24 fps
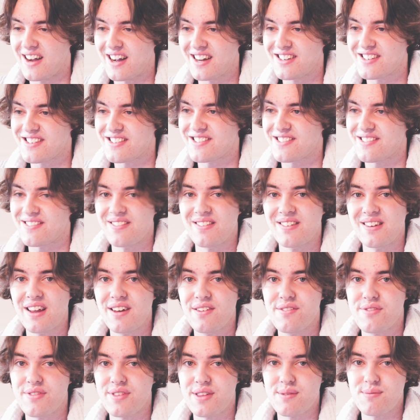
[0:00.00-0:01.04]
I just
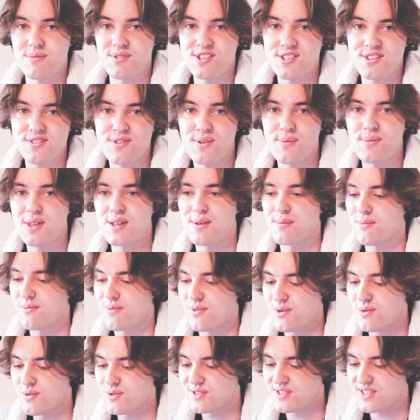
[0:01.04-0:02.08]
love them, just from their
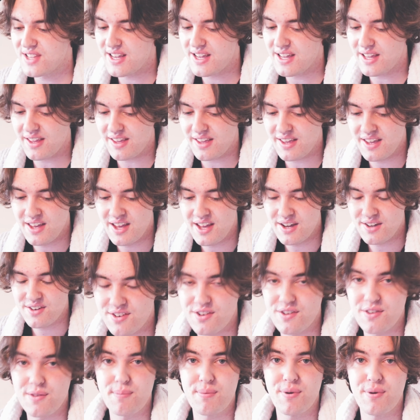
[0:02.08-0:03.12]
music to the